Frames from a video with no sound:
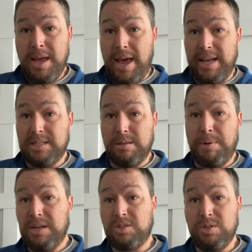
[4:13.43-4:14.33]
hates the
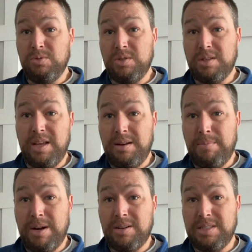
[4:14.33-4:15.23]
Pashtuns led
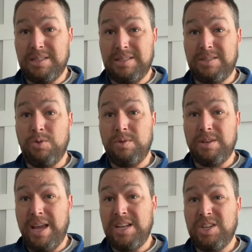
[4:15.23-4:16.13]
Americans to
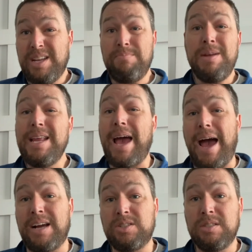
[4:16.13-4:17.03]
engaging in many
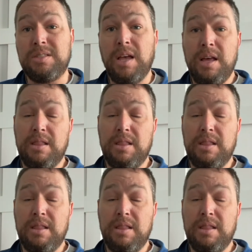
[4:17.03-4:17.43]
actions